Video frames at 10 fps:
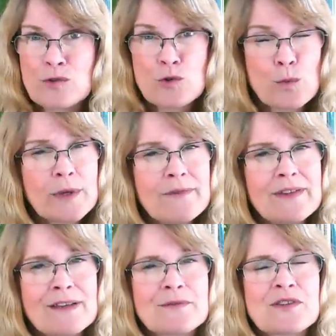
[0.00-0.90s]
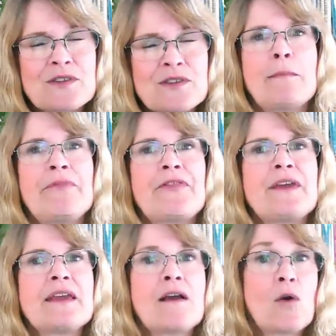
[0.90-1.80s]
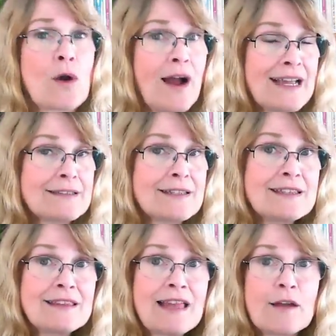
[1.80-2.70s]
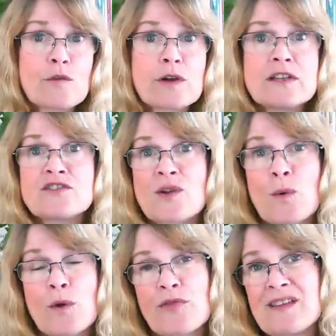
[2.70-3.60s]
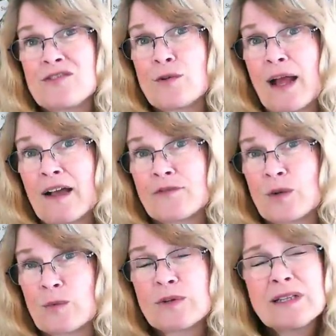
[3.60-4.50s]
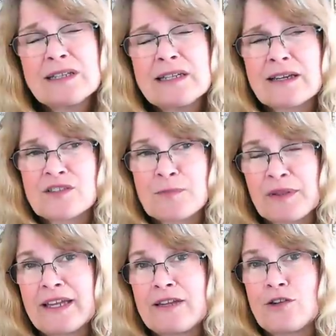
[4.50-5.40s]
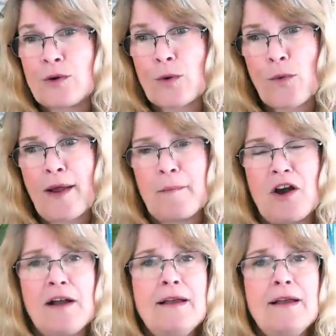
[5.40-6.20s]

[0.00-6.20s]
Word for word: derivatives of something are highly leveraged or things you'd have to really explain to your grandma